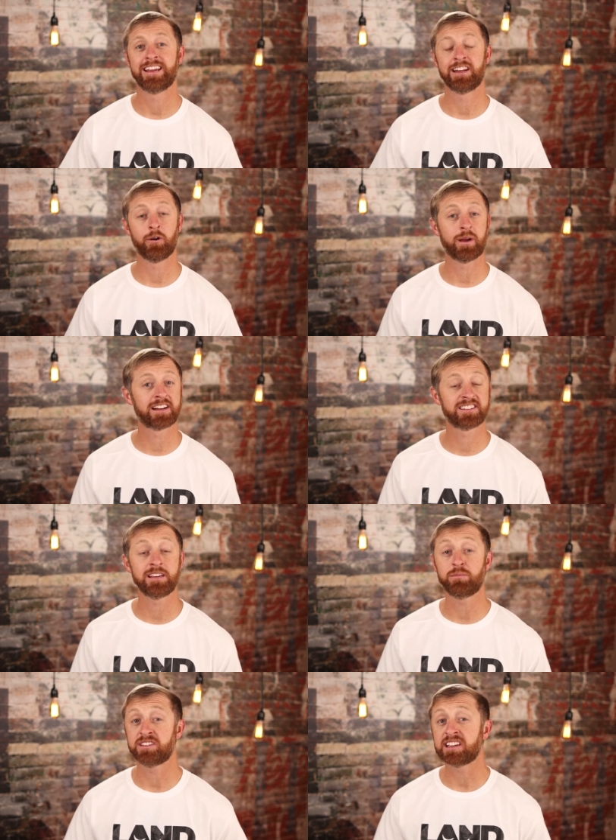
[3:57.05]
You know, we got to
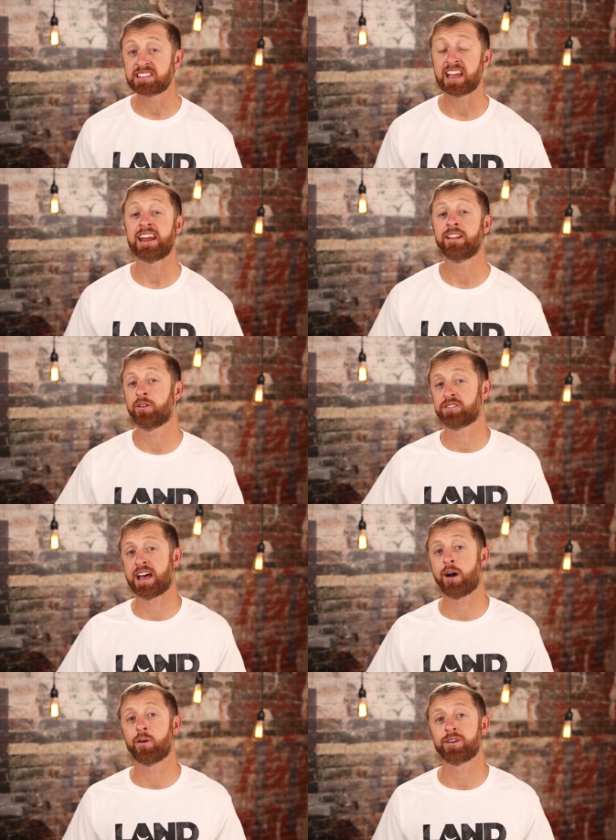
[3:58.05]
sleep six to eight of those
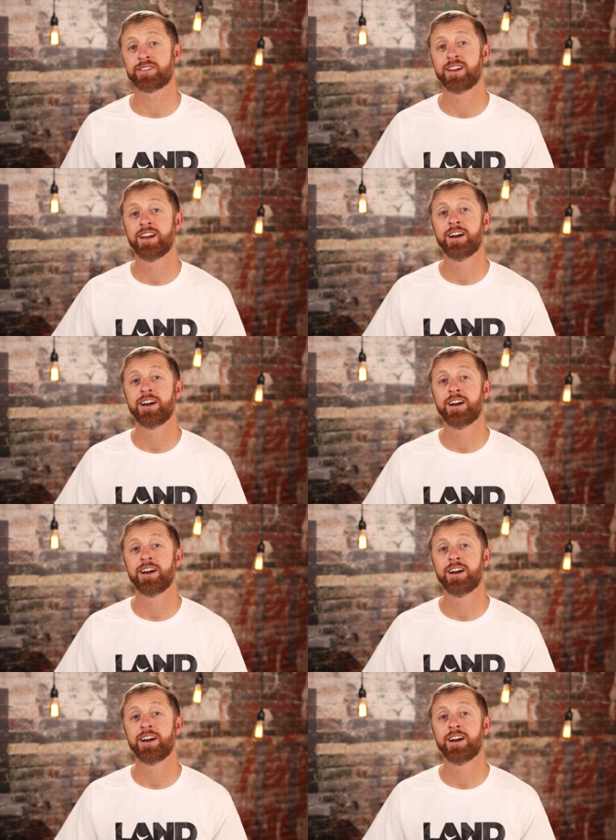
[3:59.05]
hours.